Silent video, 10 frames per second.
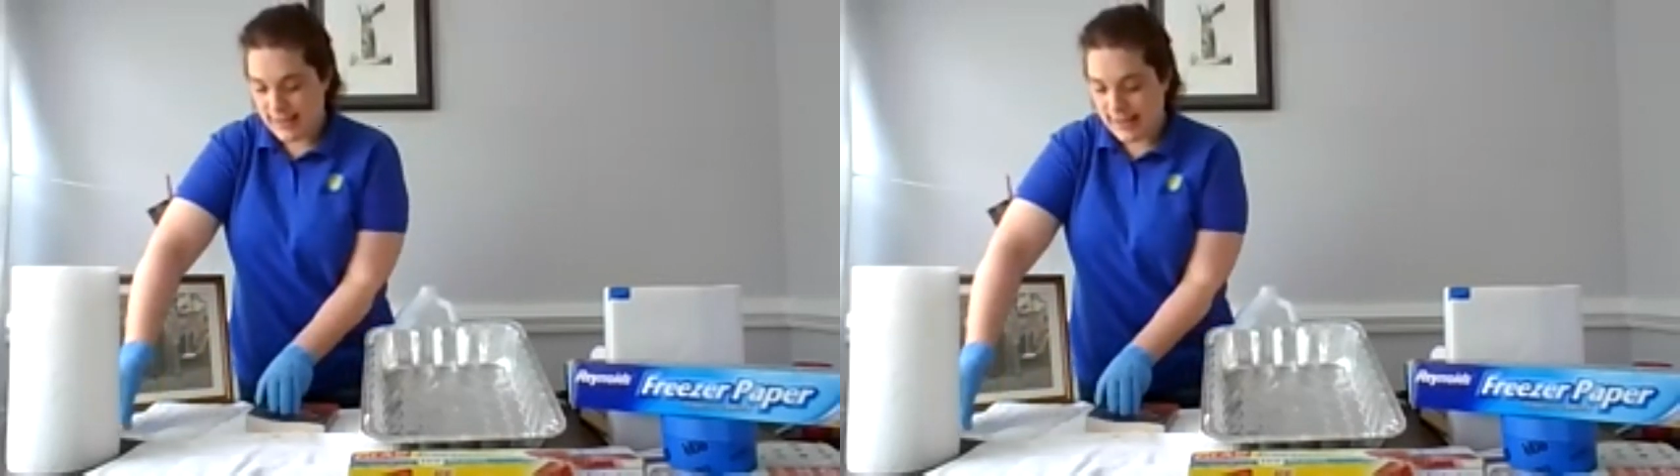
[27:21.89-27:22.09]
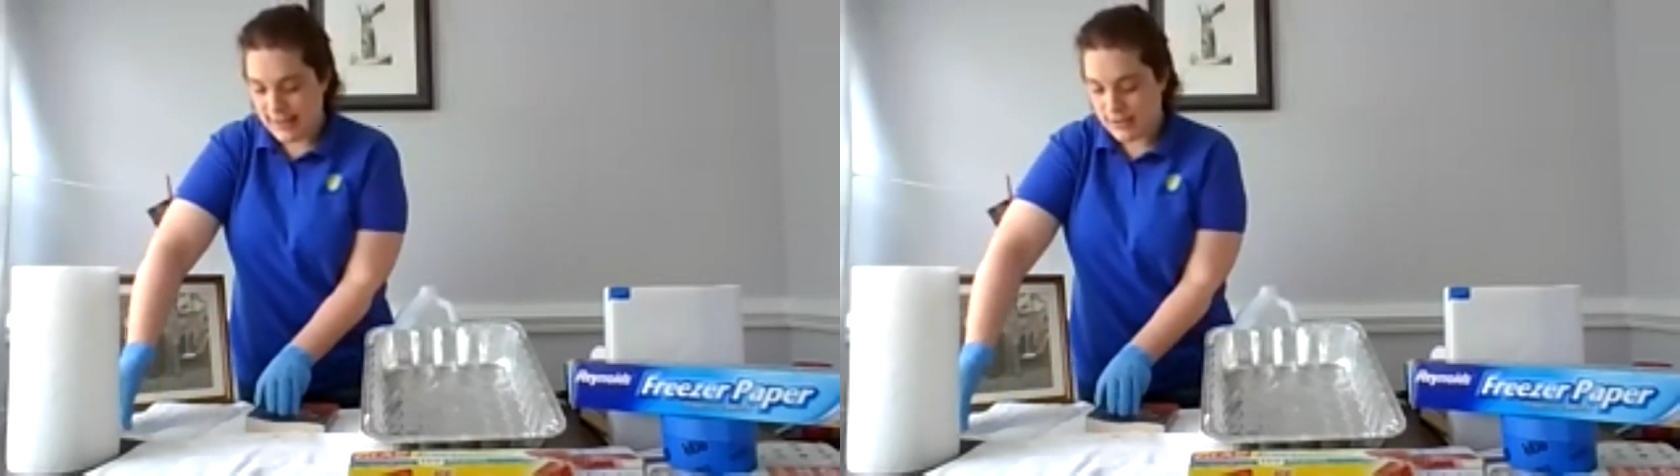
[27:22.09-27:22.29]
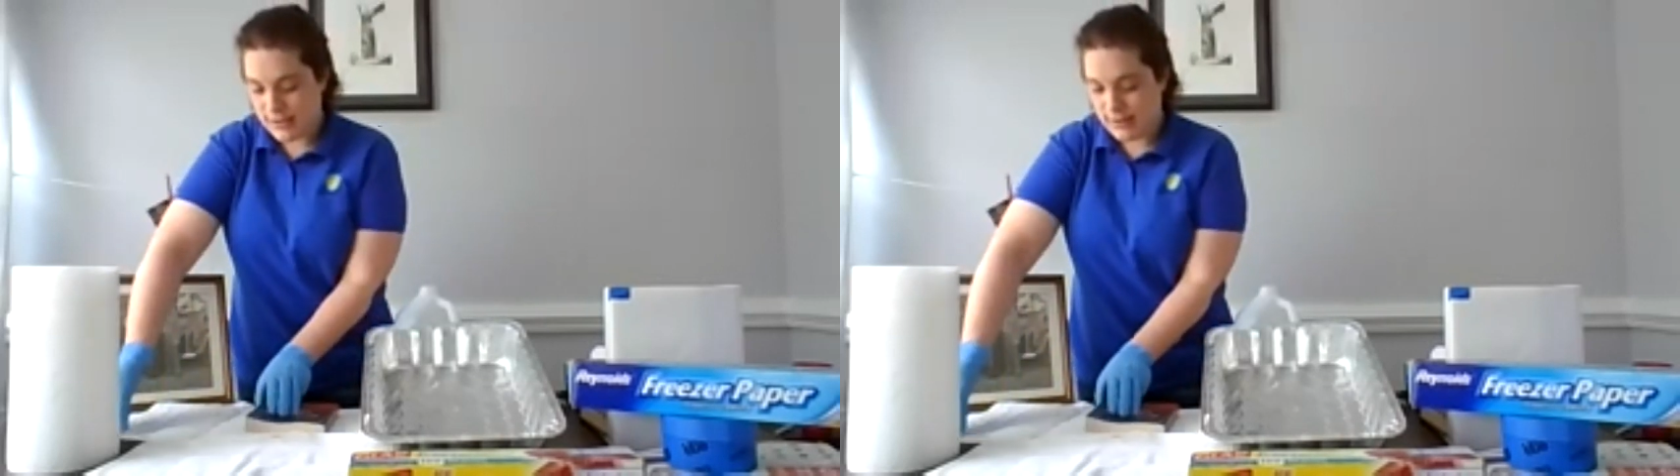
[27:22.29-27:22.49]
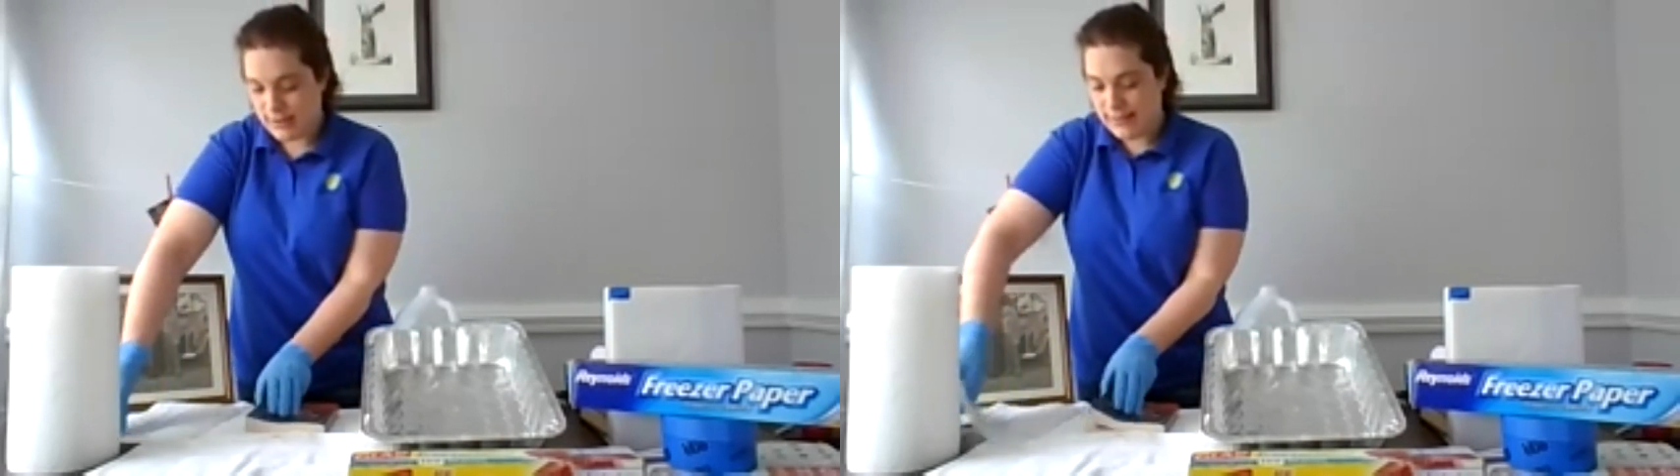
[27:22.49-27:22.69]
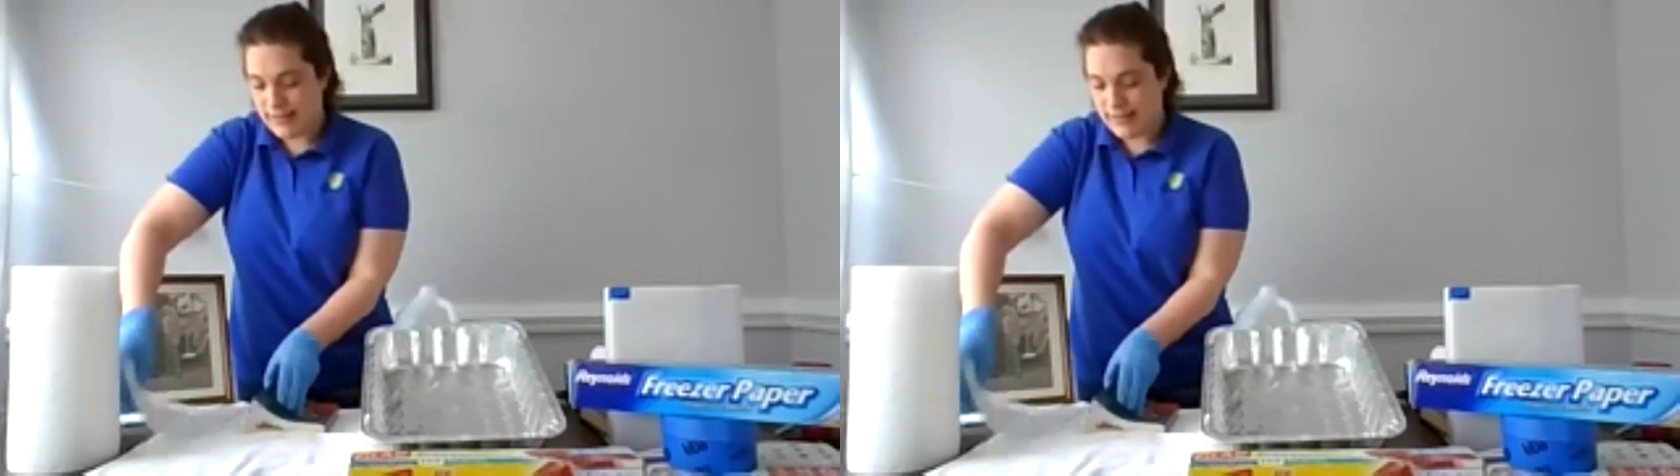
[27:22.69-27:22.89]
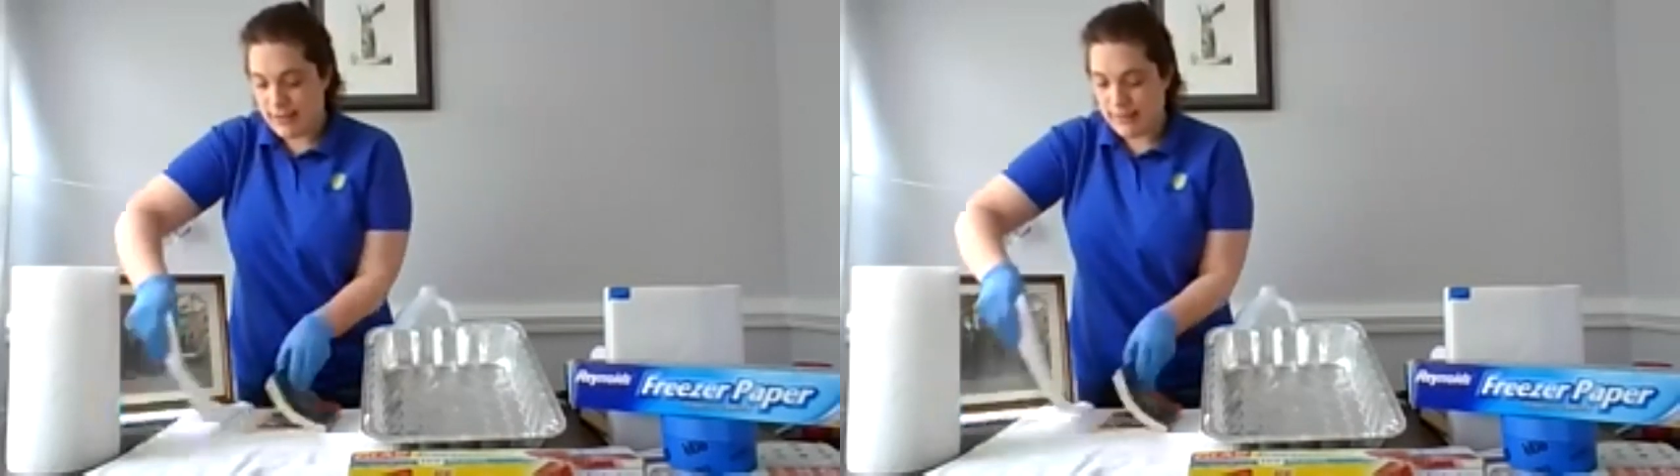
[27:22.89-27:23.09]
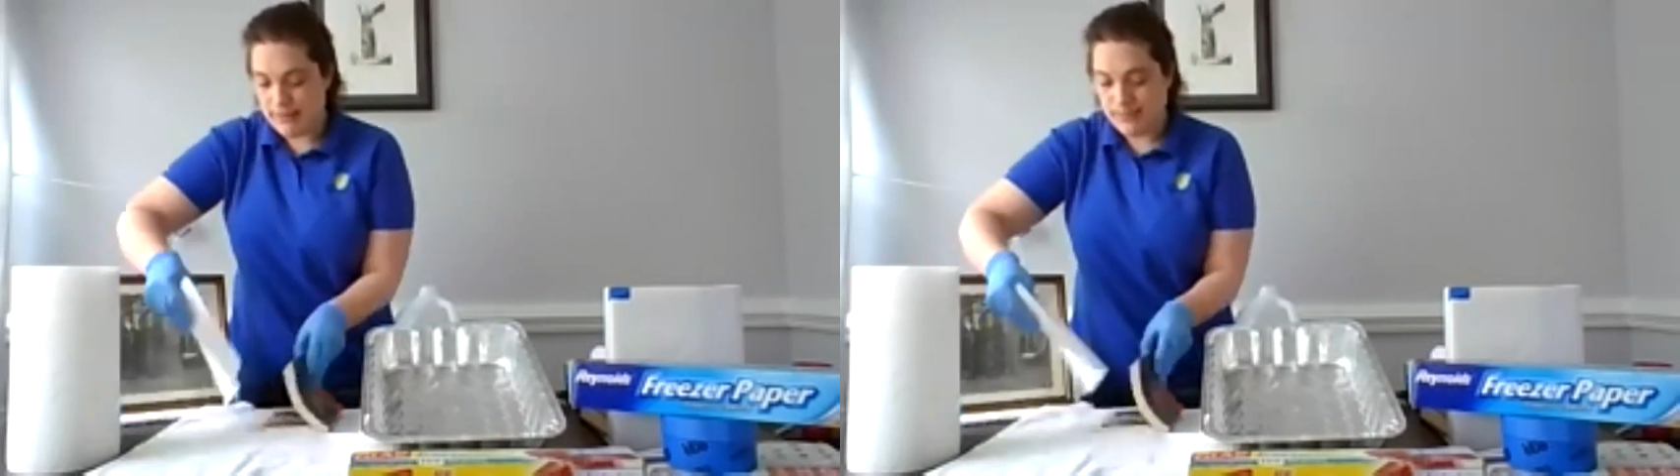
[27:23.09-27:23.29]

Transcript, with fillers: interleave them